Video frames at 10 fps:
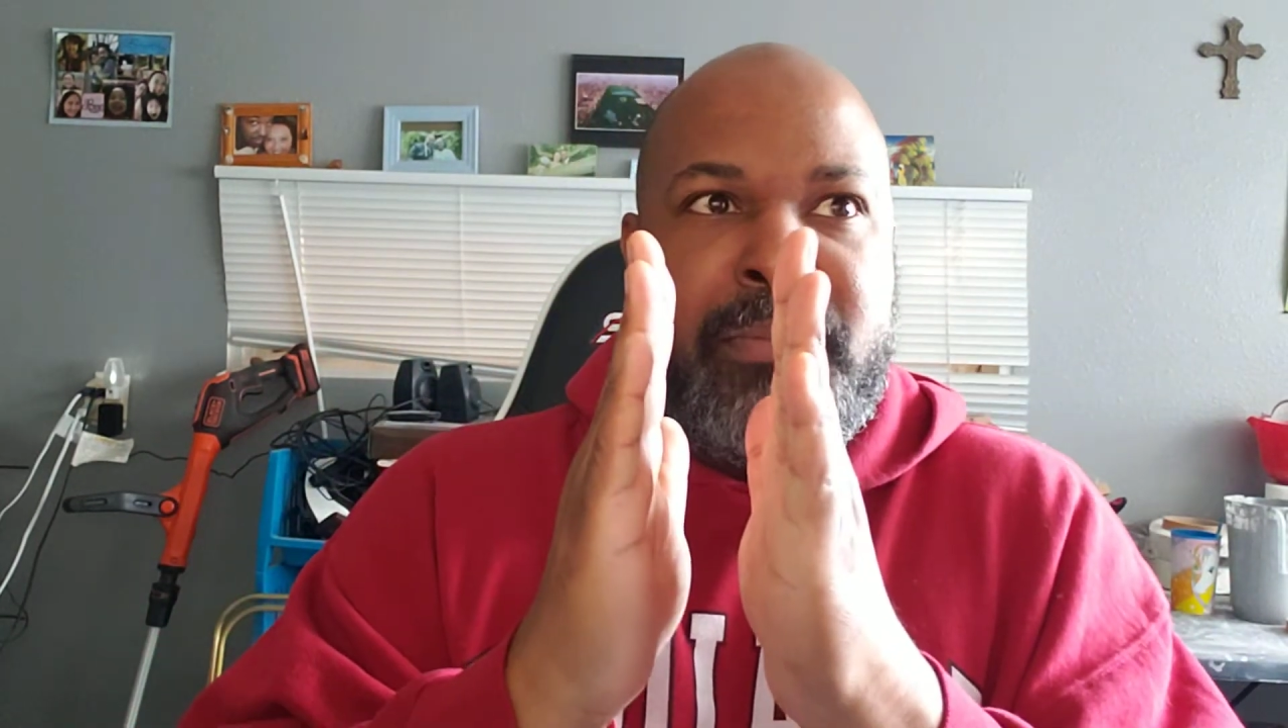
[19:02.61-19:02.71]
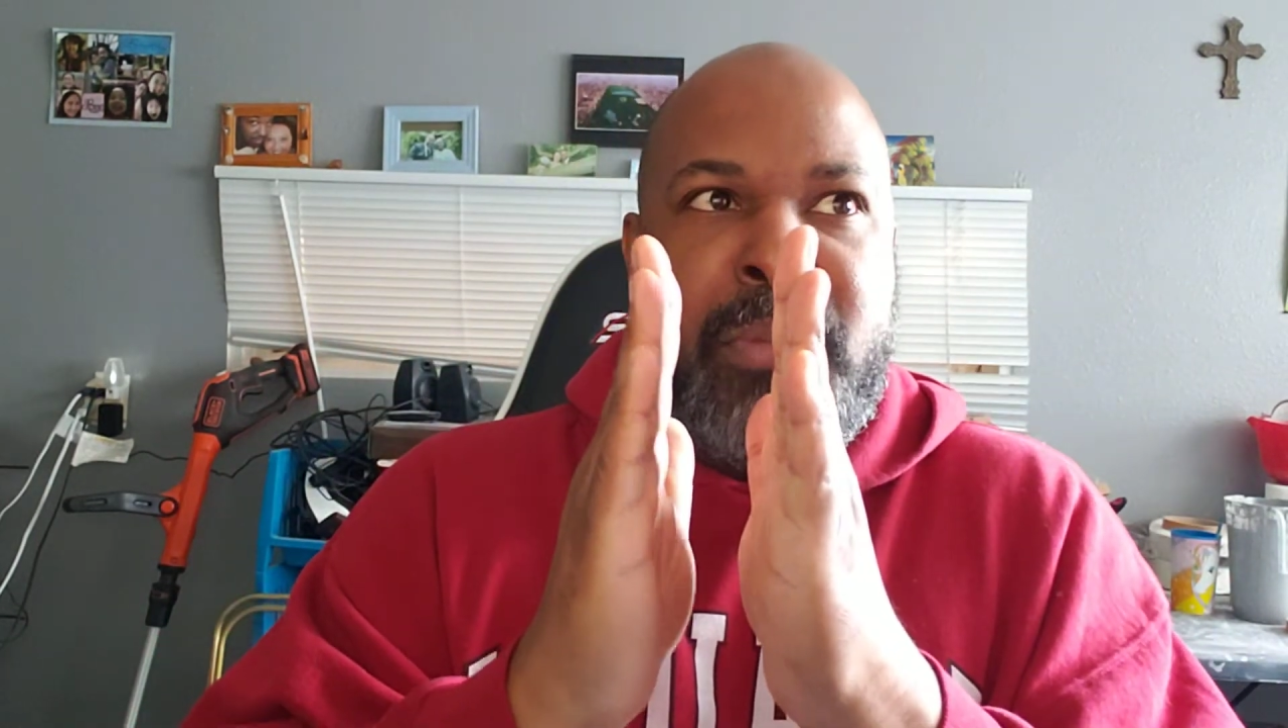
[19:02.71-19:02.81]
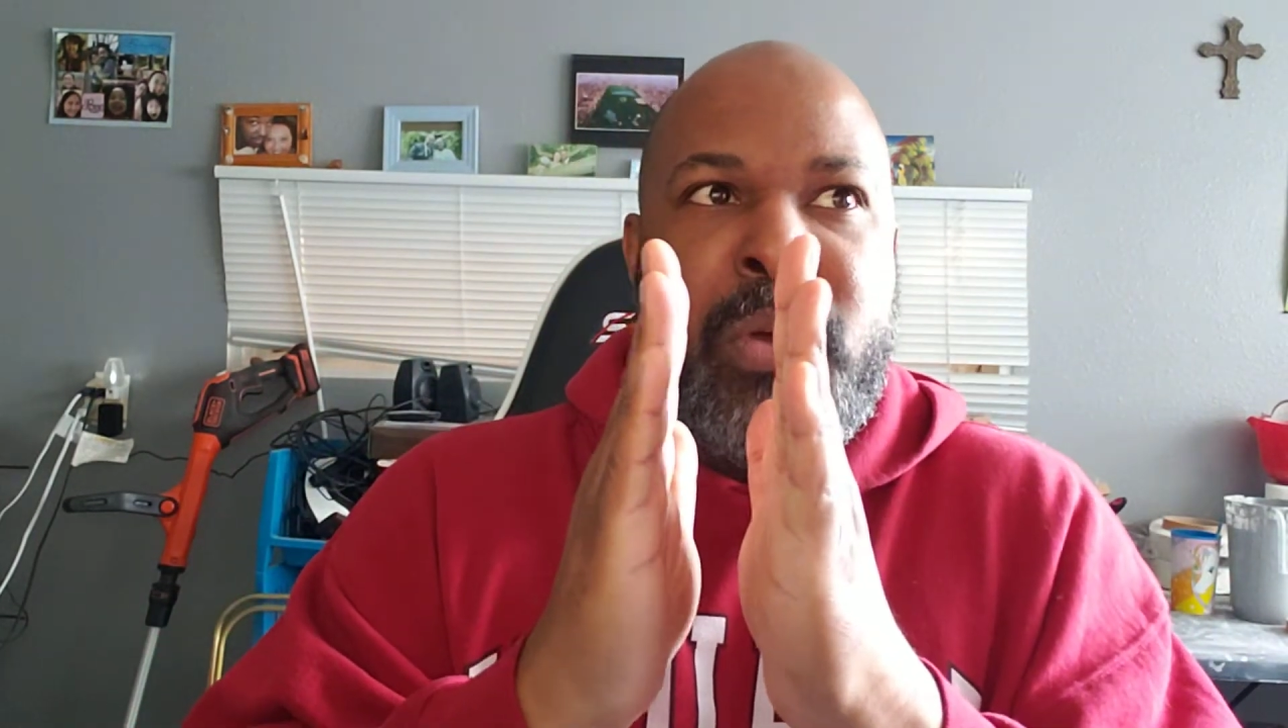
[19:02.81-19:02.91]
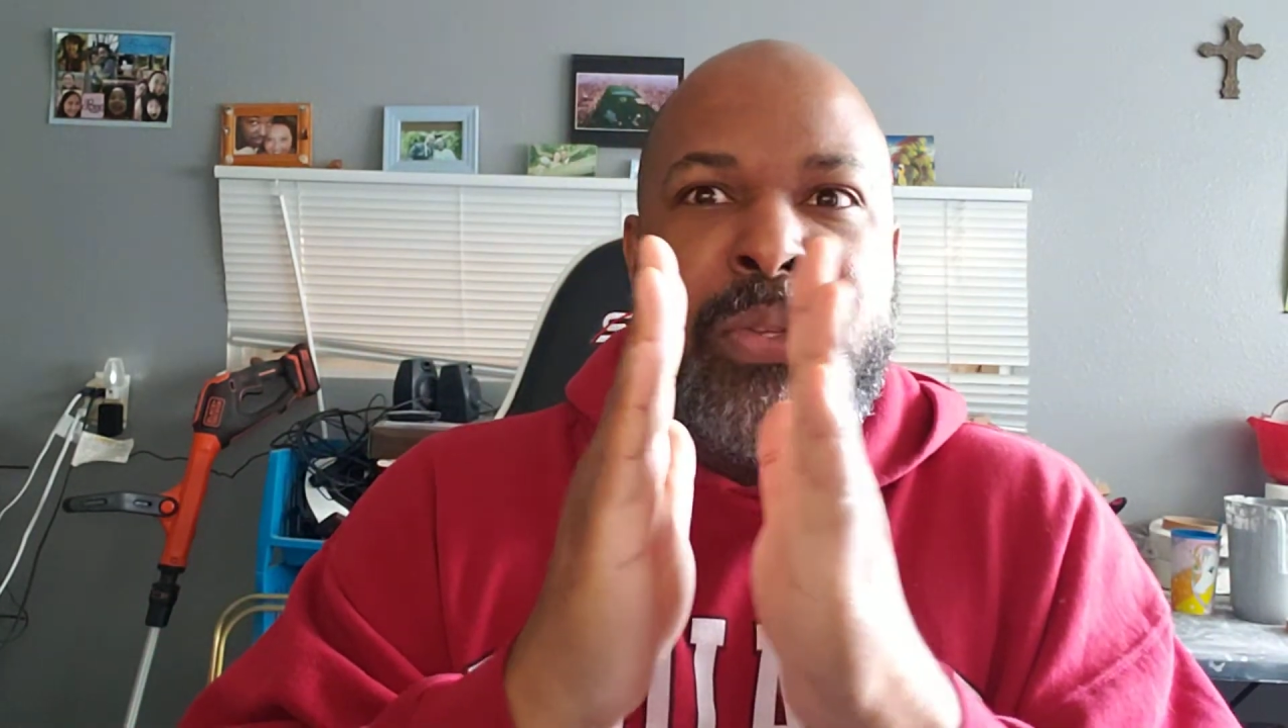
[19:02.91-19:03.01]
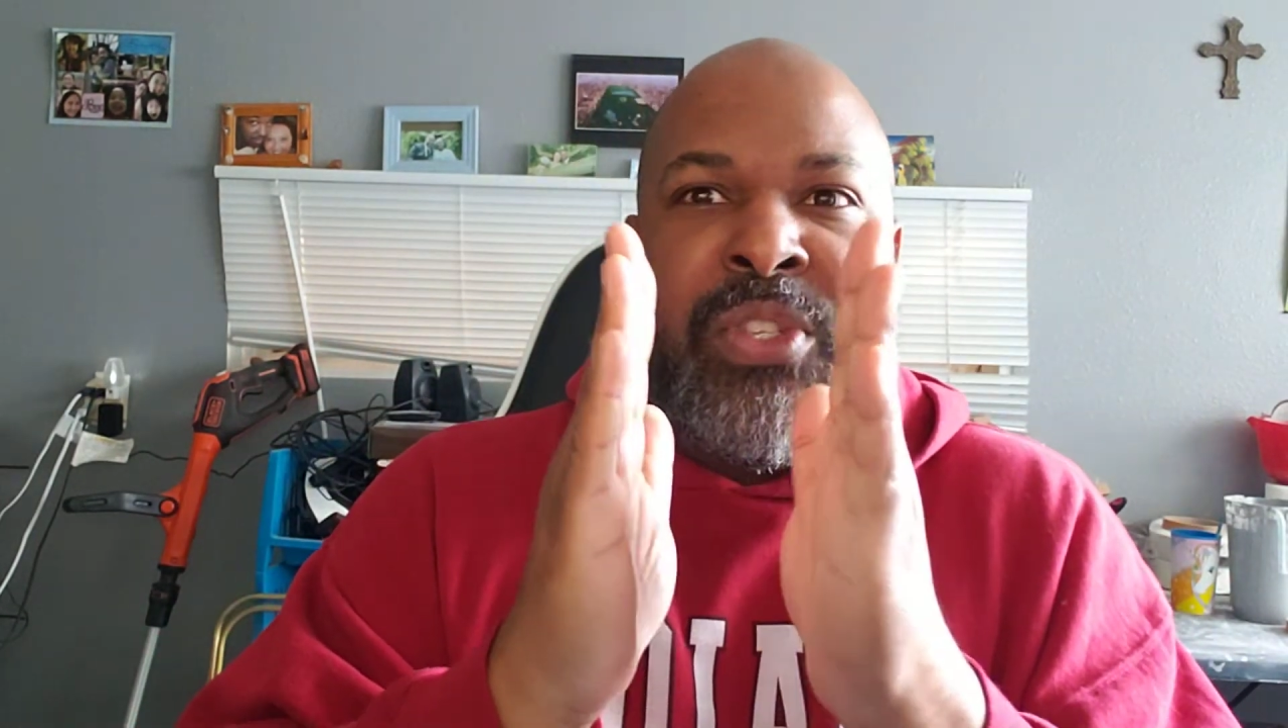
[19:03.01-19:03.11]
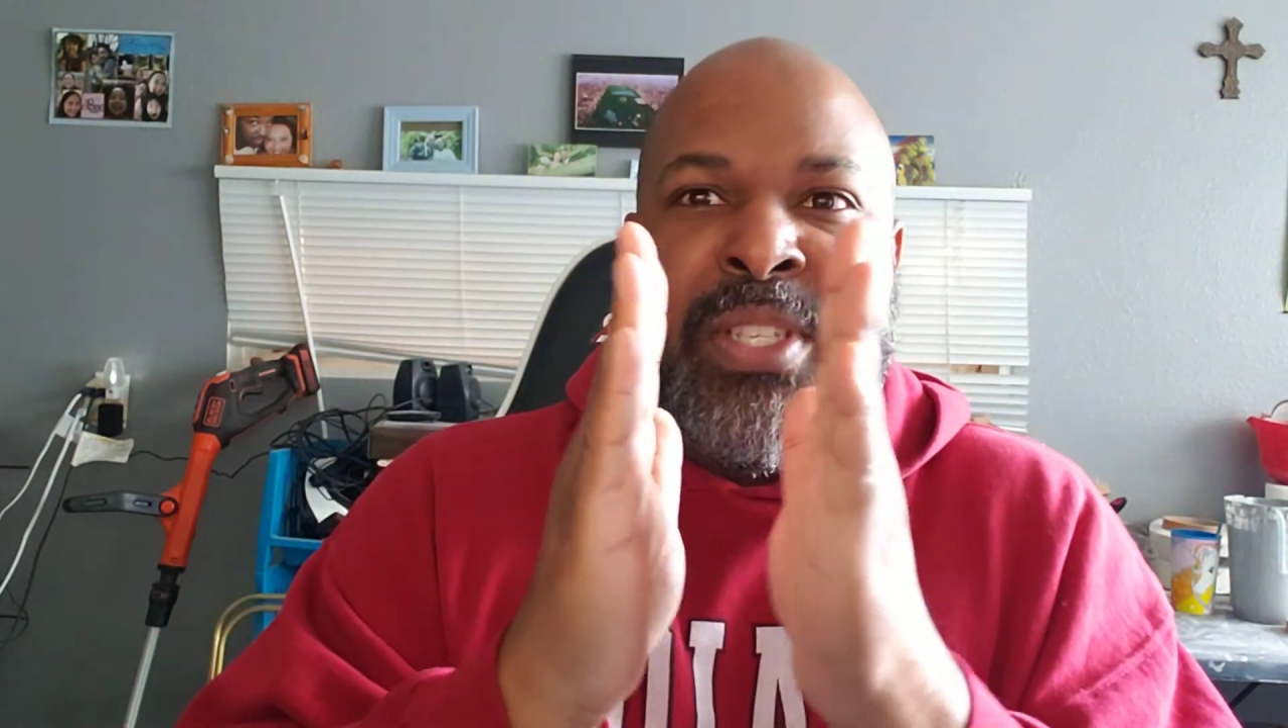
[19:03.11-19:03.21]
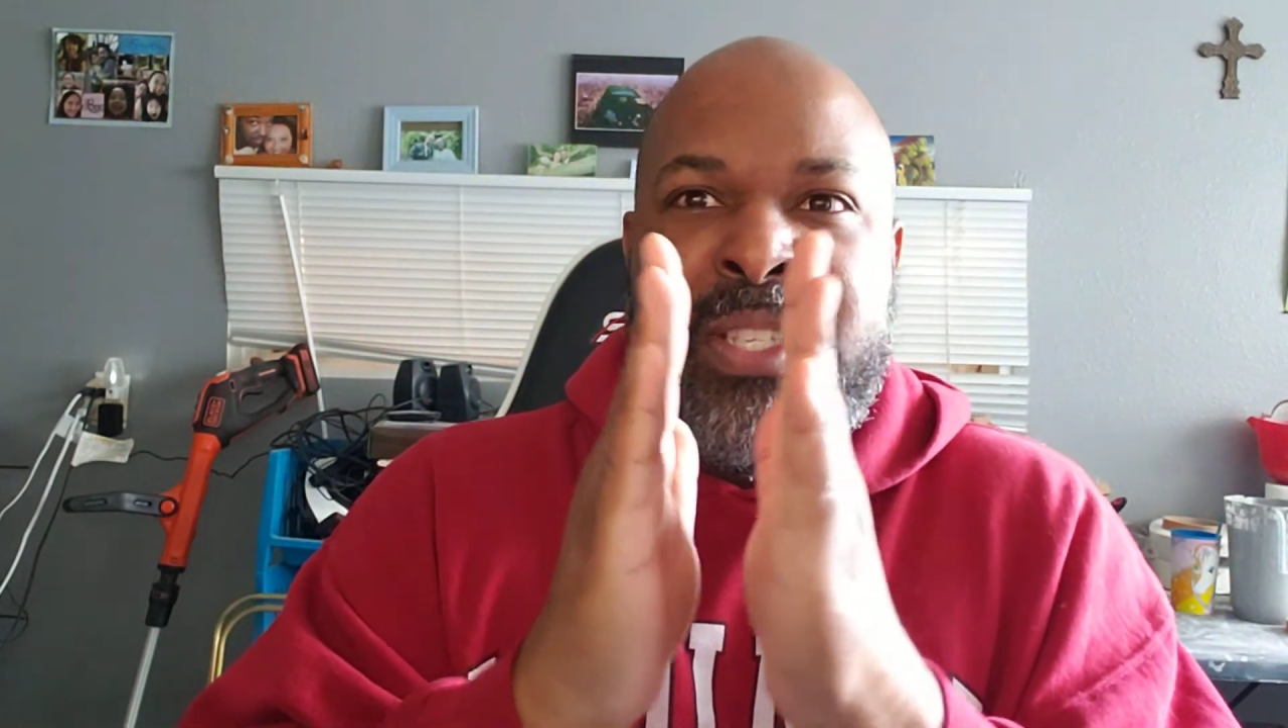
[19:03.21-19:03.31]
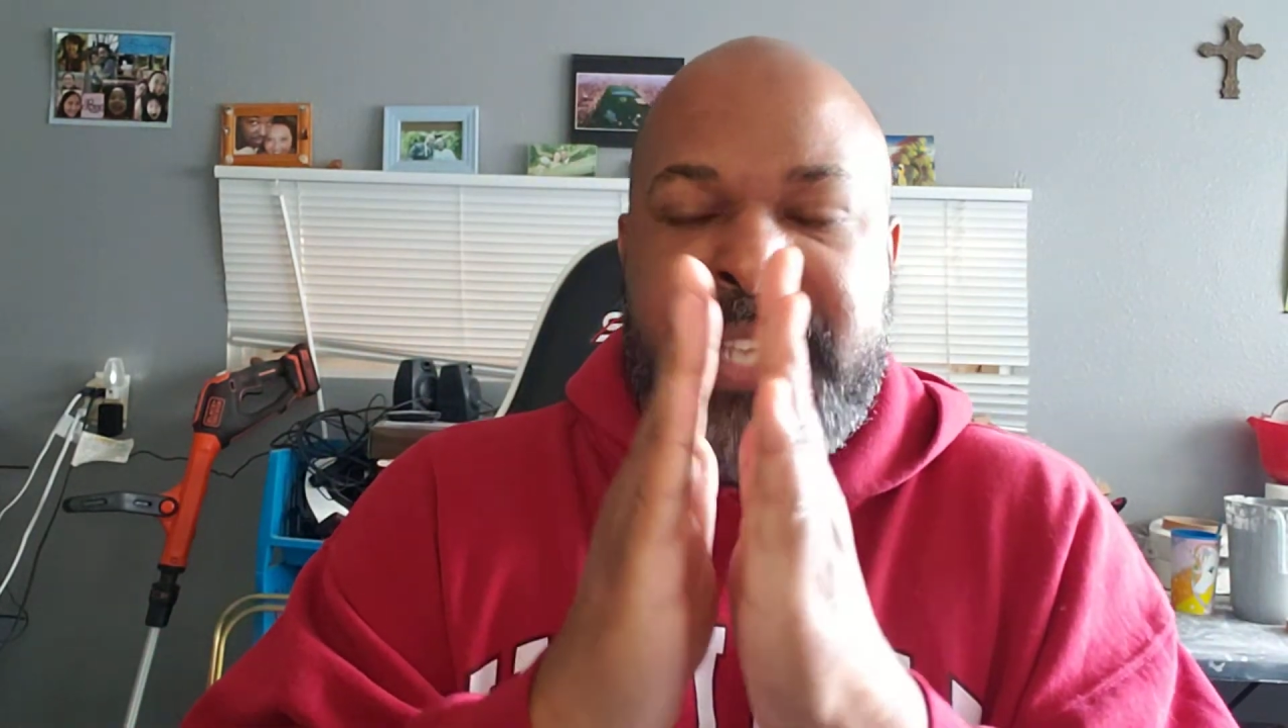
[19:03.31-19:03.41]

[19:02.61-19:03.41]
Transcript: most